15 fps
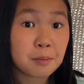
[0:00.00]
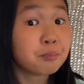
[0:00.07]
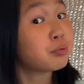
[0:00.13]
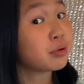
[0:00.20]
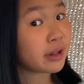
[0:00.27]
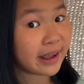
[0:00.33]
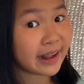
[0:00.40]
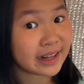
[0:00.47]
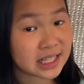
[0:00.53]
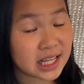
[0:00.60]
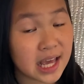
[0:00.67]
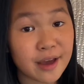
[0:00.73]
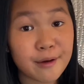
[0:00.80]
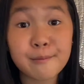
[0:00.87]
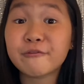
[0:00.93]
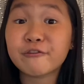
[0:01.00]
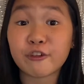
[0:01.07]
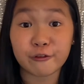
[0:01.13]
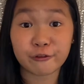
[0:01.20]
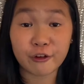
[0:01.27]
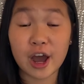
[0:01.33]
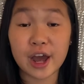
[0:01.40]
plays it for
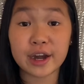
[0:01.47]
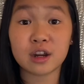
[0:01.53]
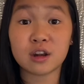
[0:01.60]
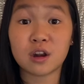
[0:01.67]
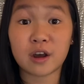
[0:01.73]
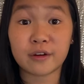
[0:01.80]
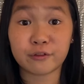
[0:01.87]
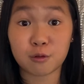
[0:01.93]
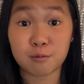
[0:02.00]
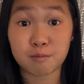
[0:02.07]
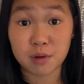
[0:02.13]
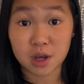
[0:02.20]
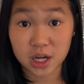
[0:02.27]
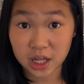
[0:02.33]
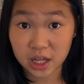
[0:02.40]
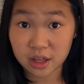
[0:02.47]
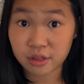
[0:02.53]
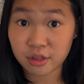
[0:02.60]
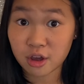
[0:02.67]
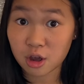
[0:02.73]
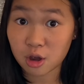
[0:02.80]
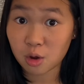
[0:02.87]
fun, not for money
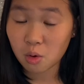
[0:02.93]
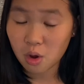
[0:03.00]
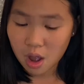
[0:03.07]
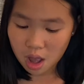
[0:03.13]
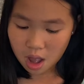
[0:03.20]
though,